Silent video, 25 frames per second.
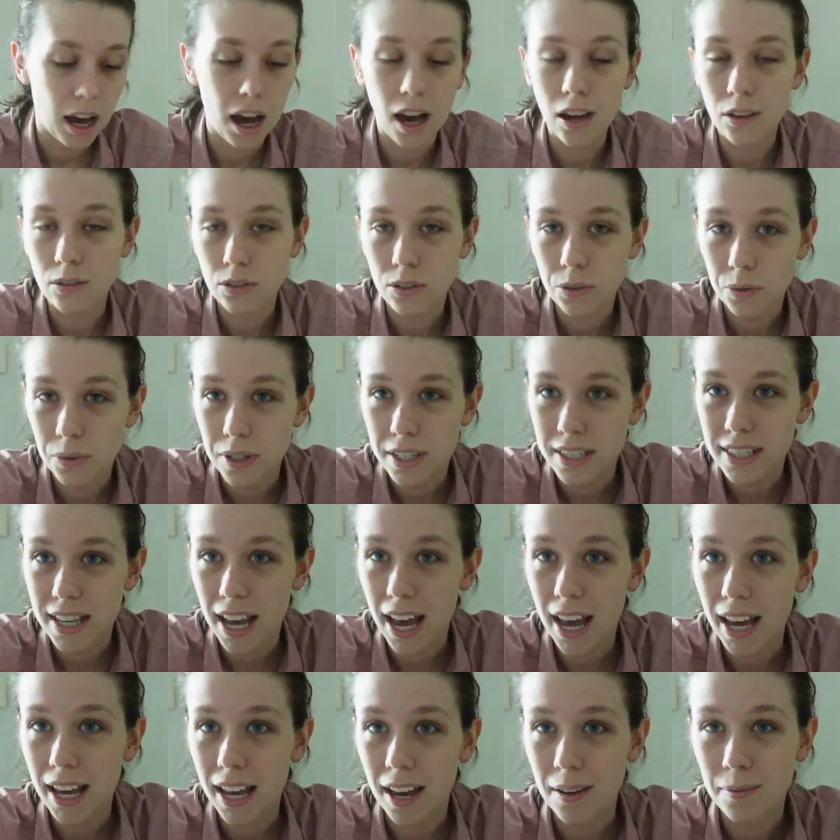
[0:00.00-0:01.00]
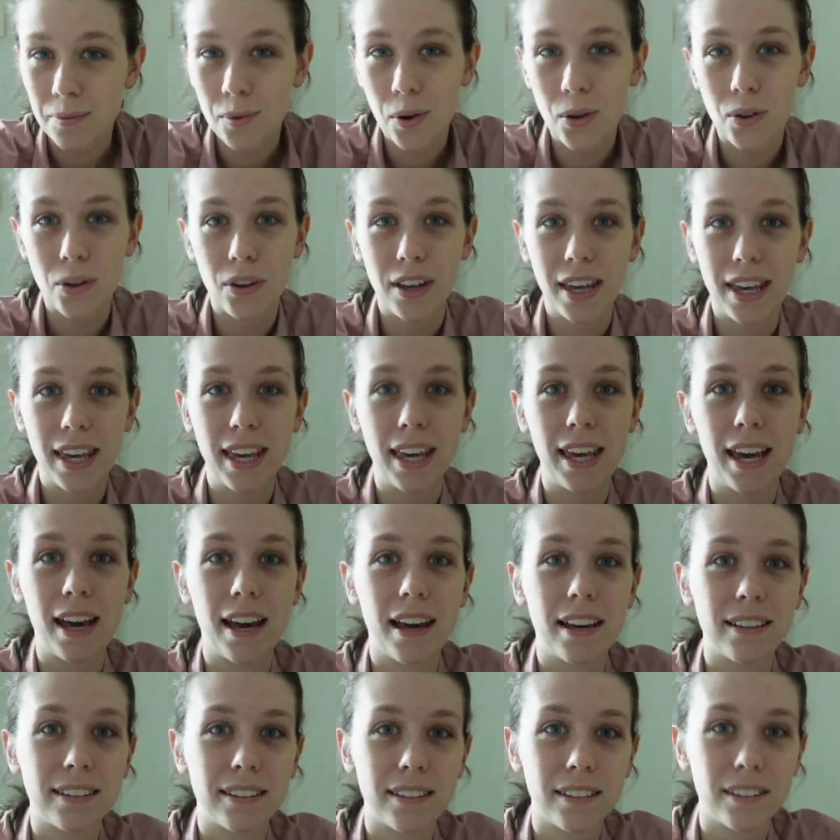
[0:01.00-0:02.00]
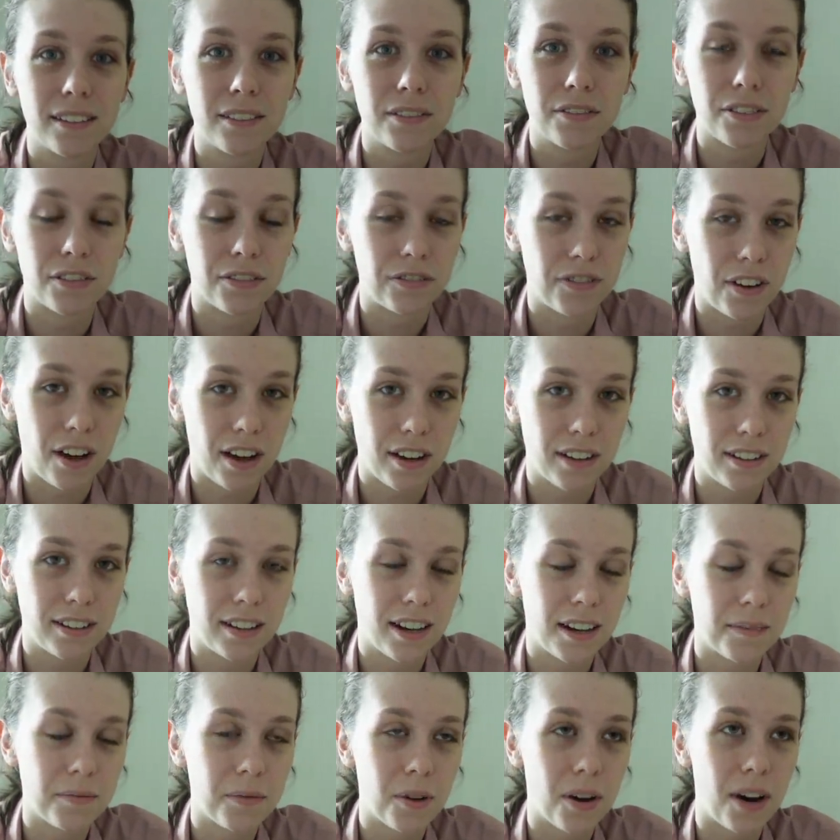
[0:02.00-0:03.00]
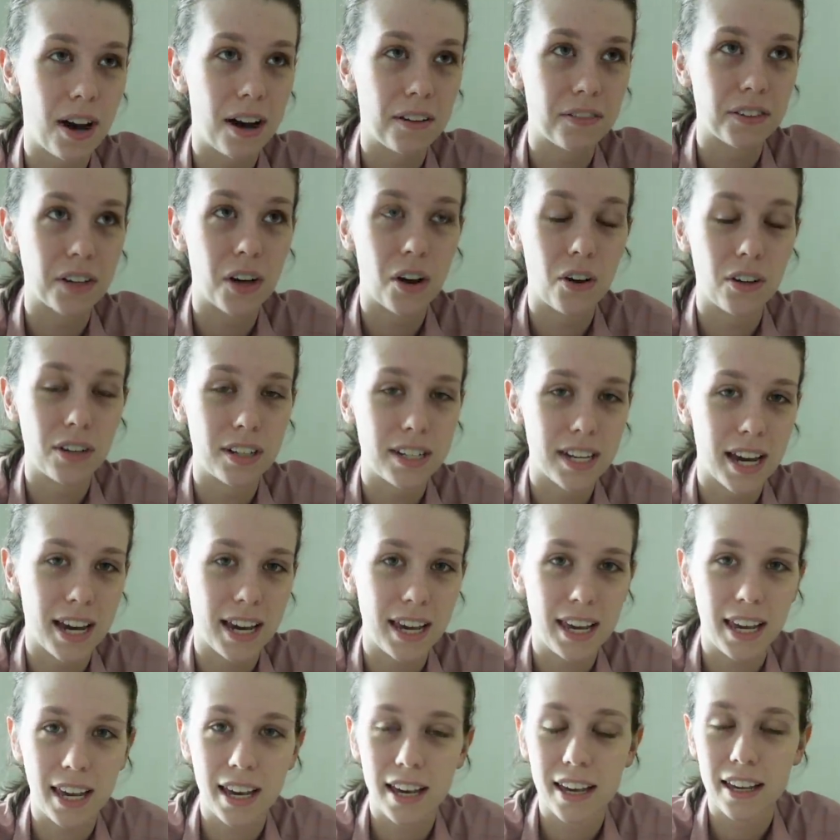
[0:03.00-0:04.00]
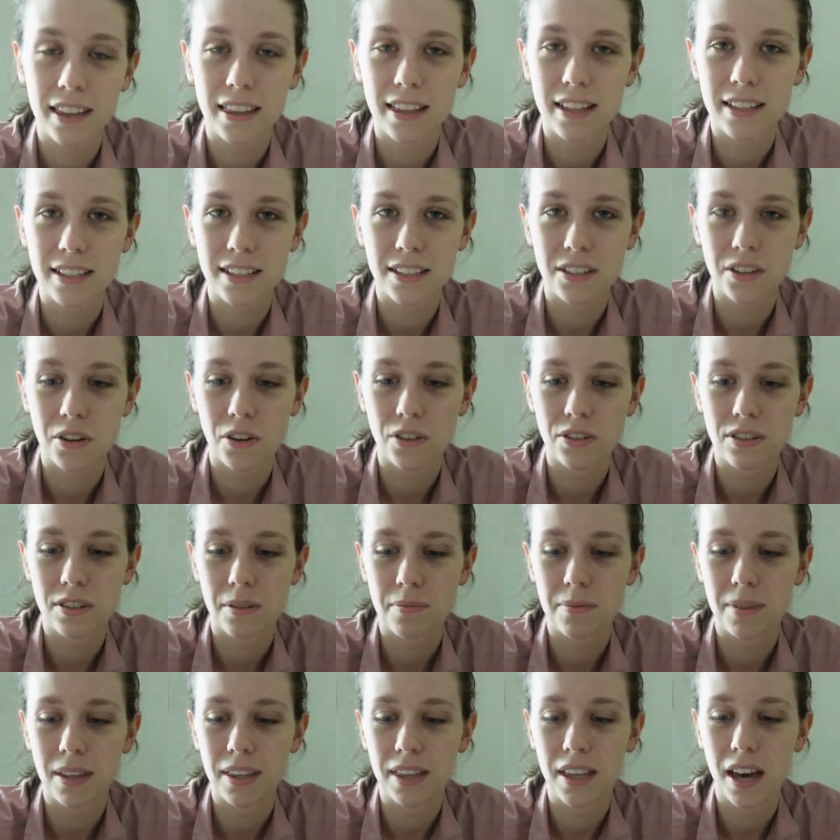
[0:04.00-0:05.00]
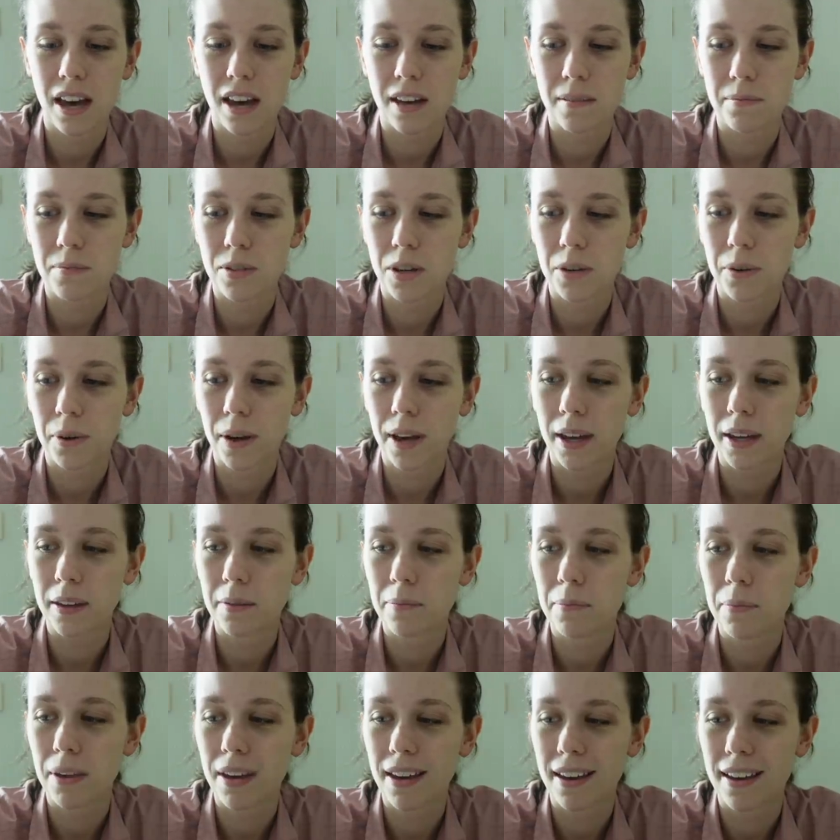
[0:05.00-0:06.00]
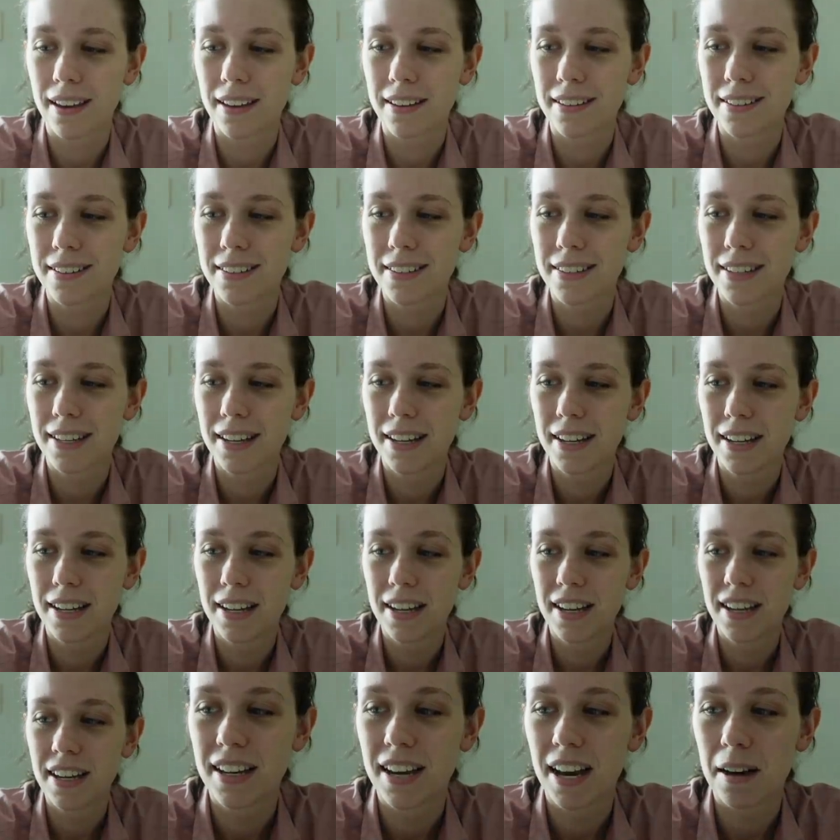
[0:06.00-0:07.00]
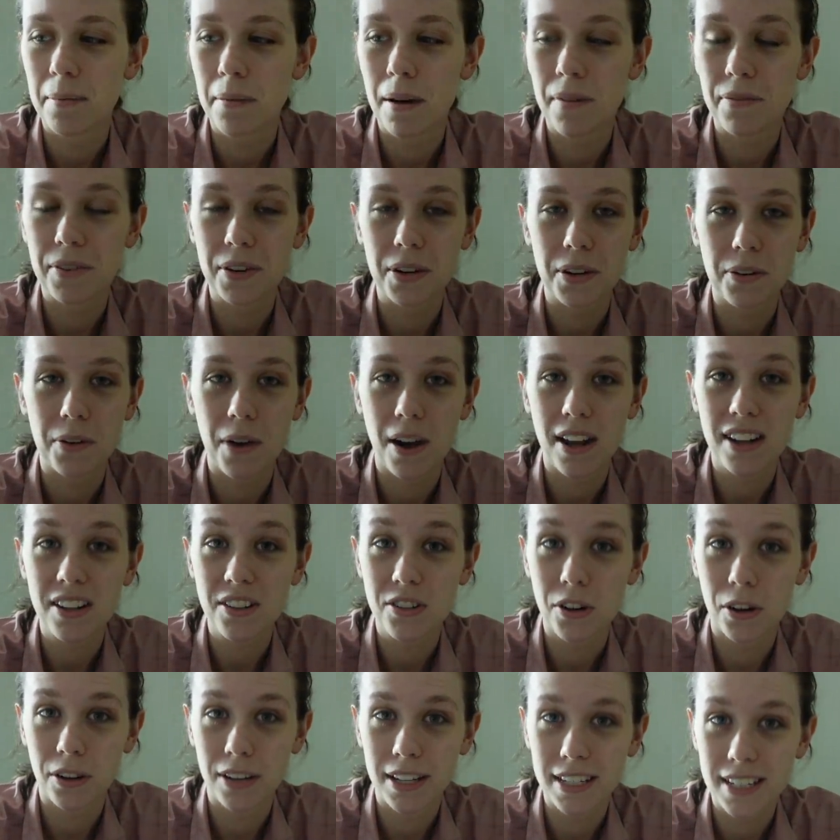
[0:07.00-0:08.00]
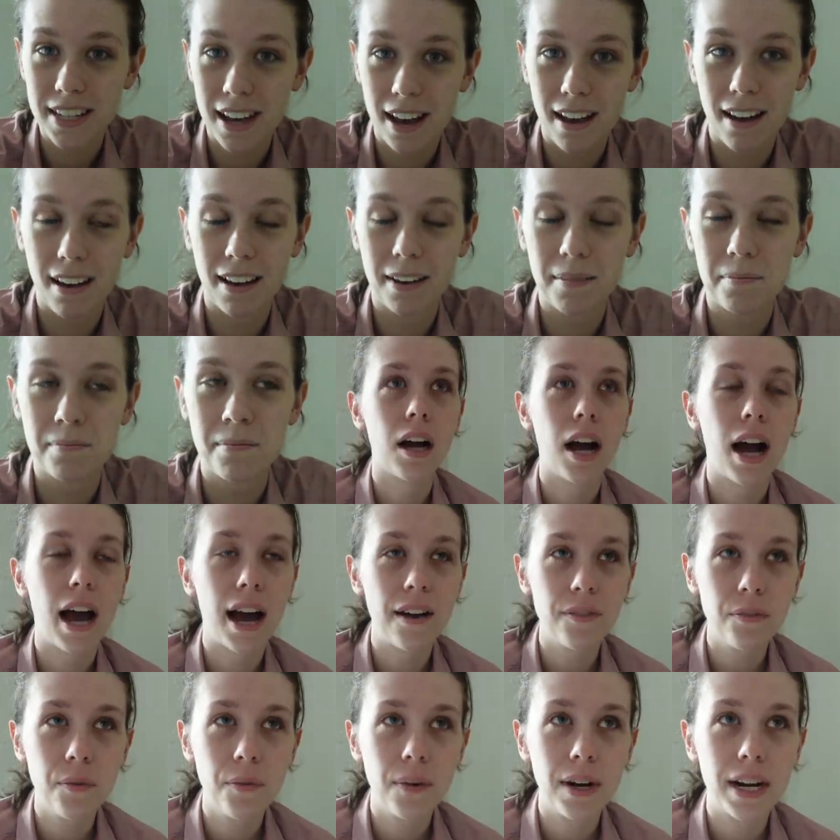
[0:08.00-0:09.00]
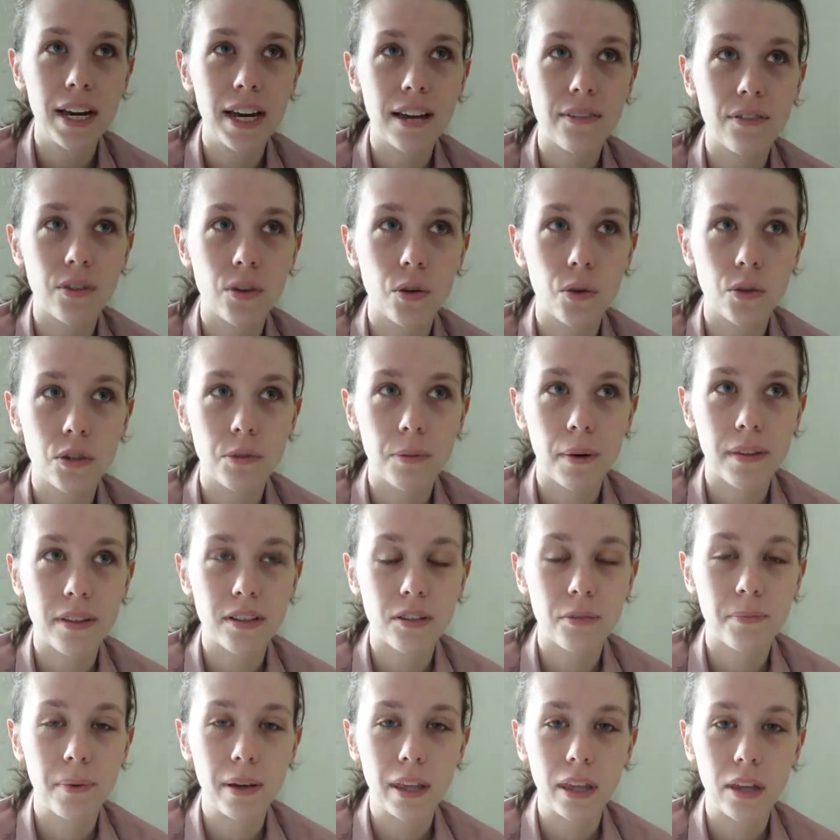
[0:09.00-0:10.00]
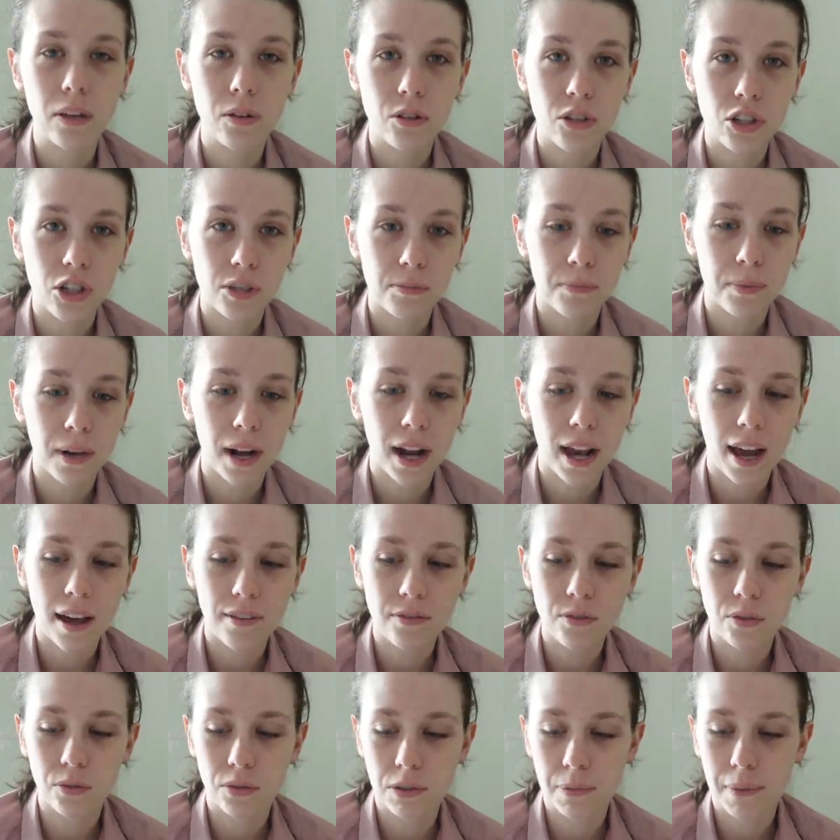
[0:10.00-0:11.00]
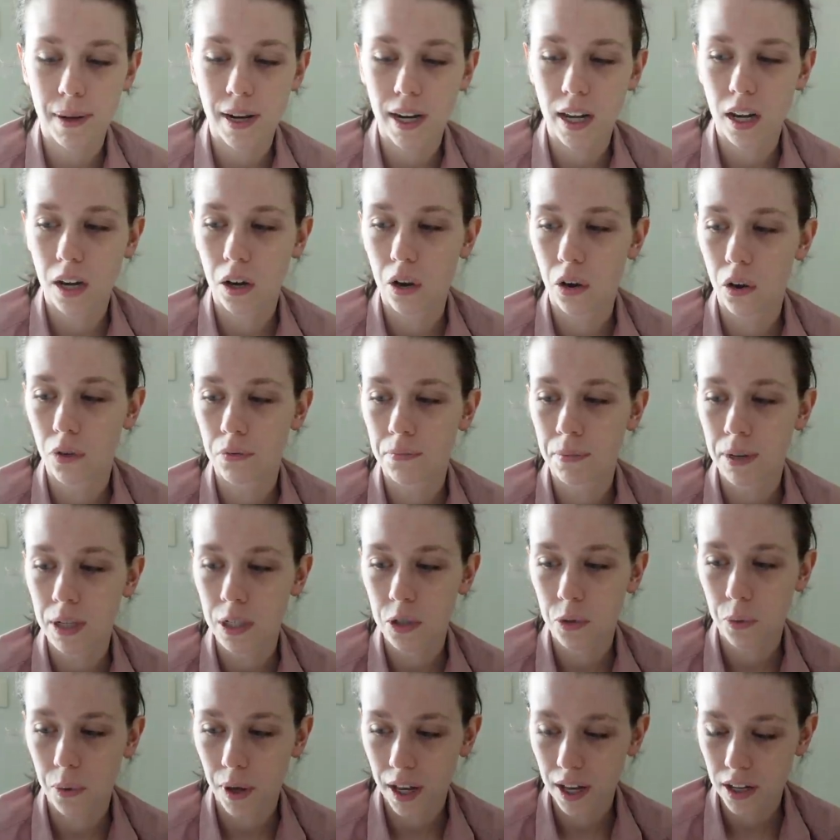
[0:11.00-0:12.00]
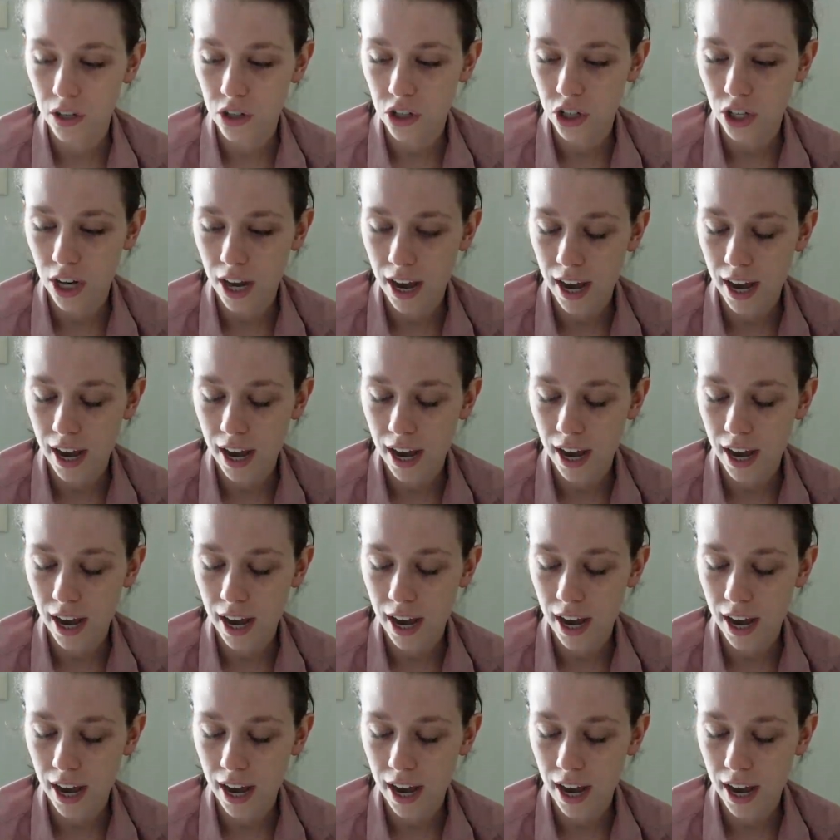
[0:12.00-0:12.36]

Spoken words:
I also want to say I'm not here for fun. I'm not having a holiday here. This is not something that I'm doing because I'm having a great jolly time. I haven't really ever talked about this on my YouTube, but I have talked about it a lot on my Twitch.